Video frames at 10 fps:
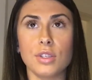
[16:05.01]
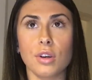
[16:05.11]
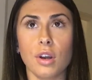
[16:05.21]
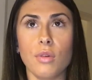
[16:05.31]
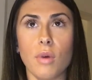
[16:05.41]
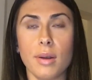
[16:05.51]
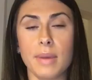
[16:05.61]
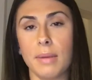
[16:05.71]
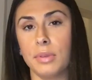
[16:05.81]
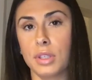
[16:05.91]
you're gonna wanna be
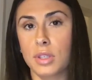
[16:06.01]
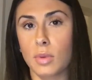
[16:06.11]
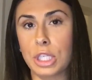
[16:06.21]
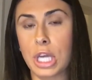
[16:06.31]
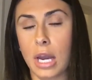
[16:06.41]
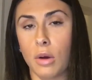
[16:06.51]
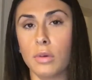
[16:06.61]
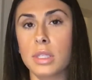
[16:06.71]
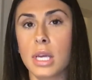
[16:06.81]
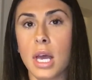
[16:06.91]
able to switch
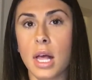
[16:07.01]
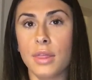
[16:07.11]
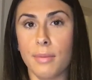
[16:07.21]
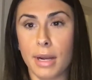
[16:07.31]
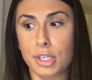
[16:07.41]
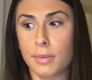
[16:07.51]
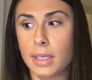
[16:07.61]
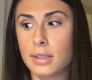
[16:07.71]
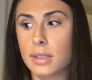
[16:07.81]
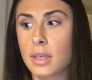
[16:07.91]
out the
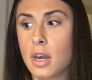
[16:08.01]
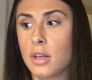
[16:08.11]
measurements.